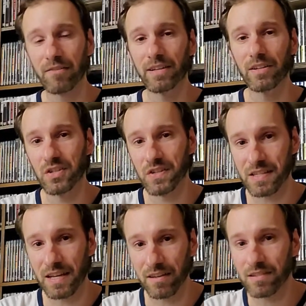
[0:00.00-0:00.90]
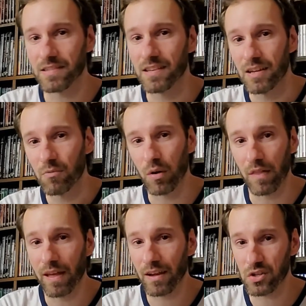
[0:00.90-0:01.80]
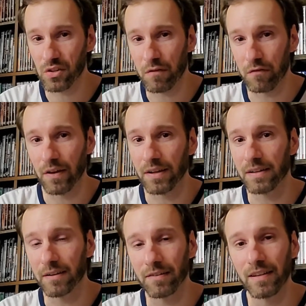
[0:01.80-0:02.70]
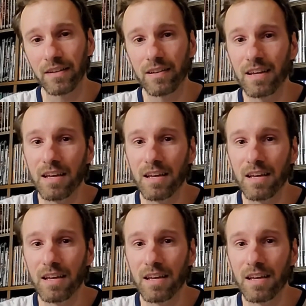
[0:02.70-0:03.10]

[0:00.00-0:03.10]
and AJ Styles where they actually fight and everything.